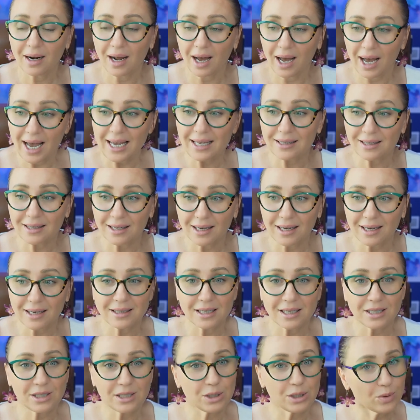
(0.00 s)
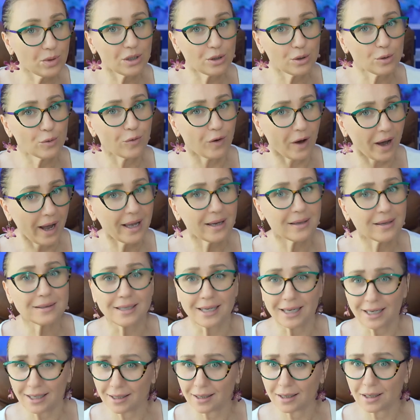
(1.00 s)
I think that you need to file
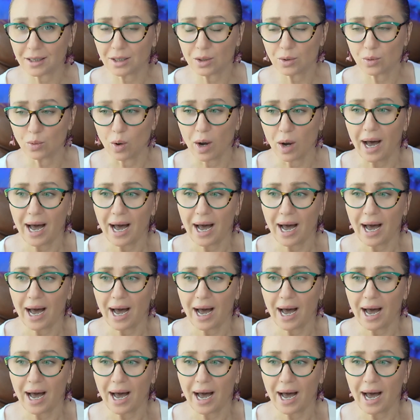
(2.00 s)
data queue.